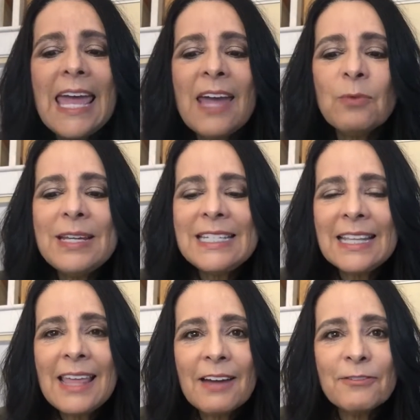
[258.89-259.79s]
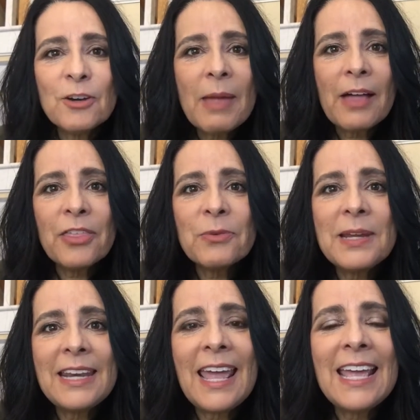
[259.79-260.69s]
And we did that for about
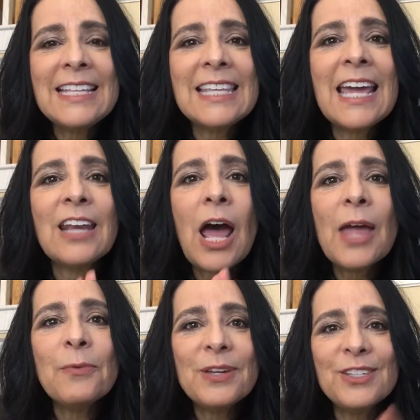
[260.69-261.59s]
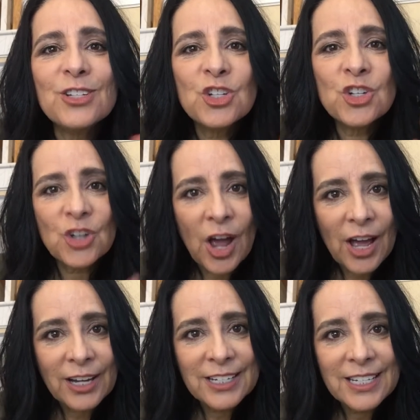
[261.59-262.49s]
3 days, and I was
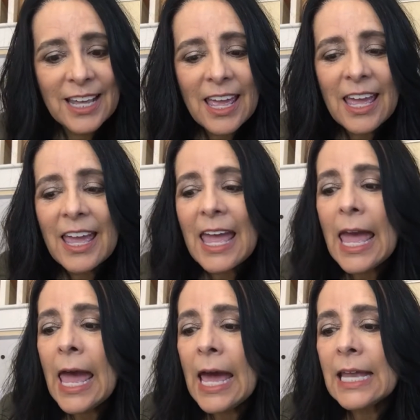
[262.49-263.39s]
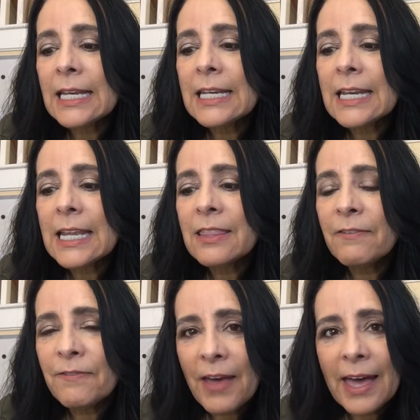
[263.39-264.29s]
shocked at the
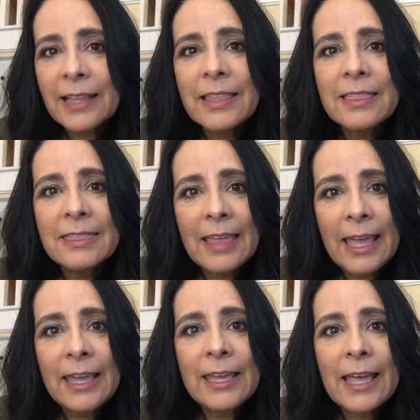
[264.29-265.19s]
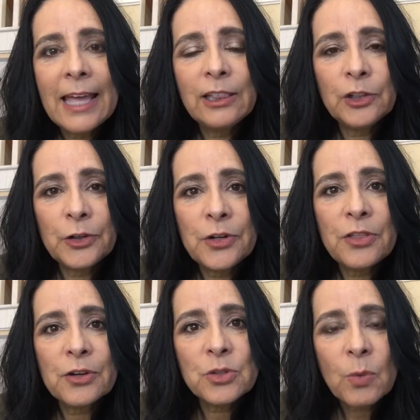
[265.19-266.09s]
fact that they had learned
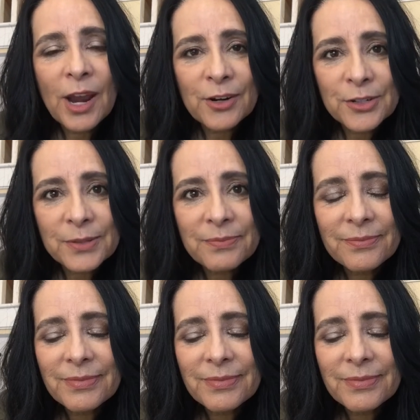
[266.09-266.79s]
their squares.